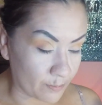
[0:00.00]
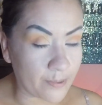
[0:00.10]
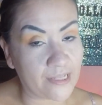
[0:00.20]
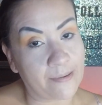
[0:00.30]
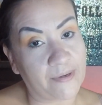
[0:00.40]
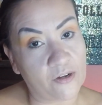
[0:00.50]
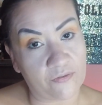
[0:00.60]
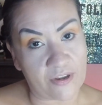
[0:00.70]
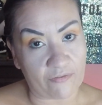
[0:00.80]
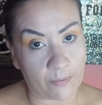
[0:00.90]
Well, let me know
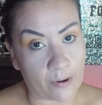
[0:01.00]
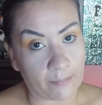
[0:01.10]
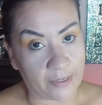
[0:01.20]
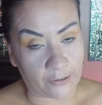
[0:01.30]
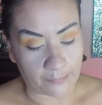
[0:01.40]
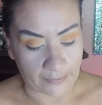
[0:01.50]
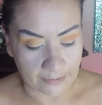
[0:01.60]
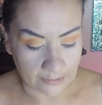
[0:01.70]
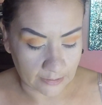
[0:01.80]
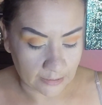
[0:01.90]
if you have a problem hearing me.
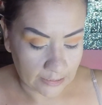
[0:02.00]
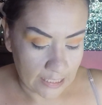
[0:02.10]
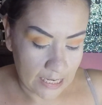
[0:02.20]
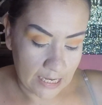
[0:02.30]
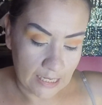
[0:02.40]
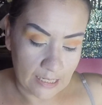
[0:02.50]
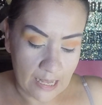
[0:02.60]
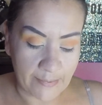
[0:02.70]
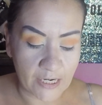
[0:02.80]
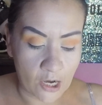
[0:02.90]

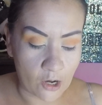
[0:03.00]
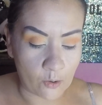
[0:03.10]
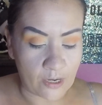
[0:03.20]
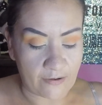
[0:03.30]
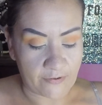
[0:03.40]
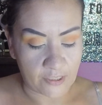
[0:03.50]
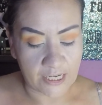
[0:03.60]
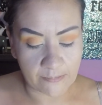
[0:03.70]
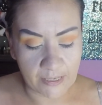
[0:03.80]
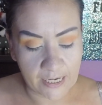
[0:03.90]
Let me know if you
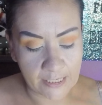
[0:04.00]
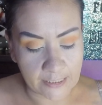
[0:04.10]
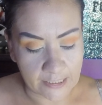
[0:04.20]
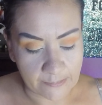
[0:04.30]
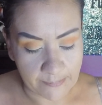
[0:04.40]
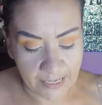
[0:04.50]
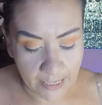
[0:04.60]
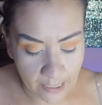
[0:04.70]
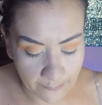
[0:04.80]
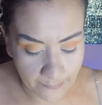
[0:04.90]
need me to speak
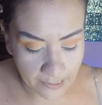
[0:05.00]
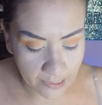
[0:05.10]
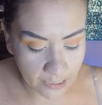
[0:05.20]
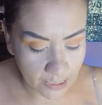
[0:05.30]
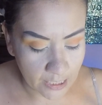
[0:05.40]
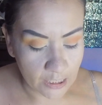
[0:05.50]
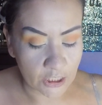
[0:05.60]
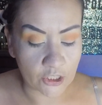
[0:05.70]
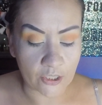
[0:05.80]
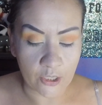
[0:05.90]
up
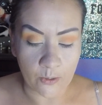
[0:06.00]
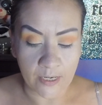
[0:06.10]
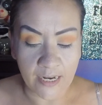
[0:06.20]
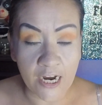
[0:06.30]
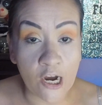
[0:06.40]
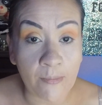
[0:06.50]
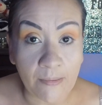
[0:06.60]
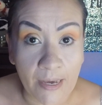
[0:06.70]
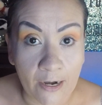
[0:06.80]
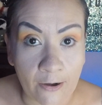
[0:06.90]
so that you can hear me
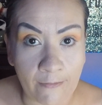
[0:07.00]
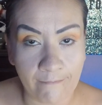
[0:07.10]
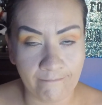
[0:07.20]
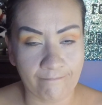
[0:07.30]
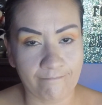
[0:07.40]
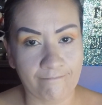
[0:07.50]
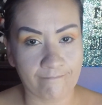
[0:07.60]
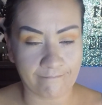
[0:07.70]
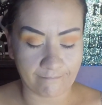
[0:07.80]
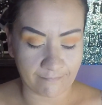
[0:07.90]
better,
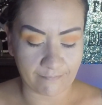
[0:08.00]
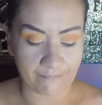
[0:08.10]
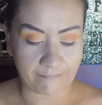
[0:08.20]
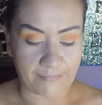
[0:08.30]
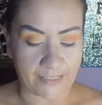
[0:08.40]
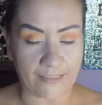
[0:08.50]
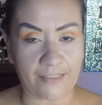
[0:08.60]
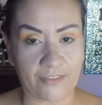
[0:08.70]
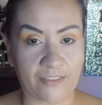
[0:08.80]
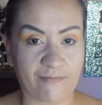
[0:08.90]
because there's